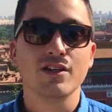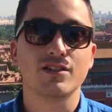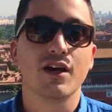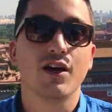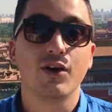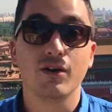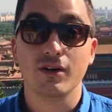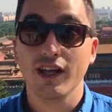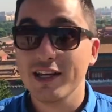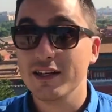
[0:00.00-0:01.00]
So
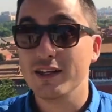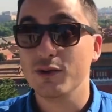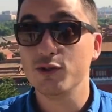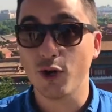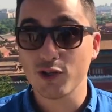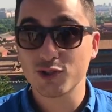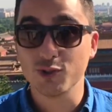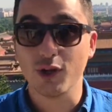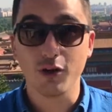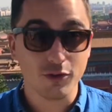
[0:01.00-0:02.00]
luckily, Hutong
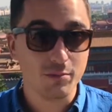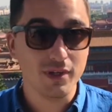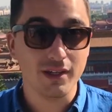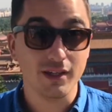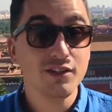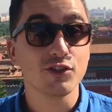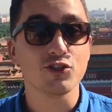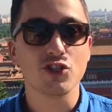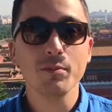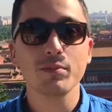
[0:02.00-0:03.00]
School offered me an
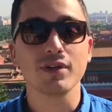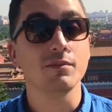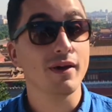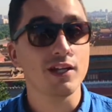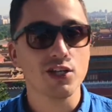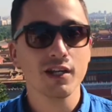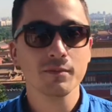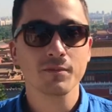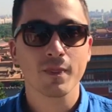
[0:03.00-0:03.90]
internship in Beijing.